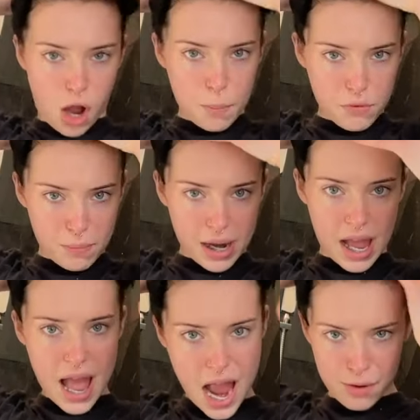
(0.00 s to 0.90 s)
top of my
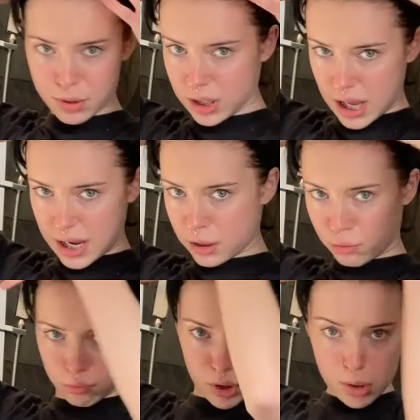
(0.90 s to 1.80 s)
hair and like
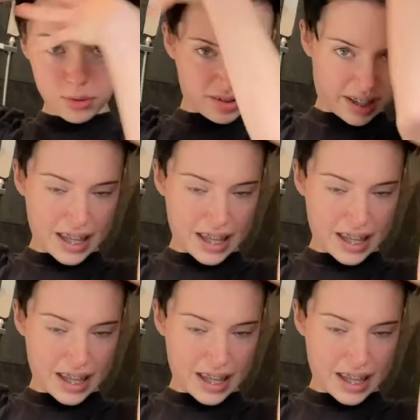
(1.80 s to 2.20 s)
the roots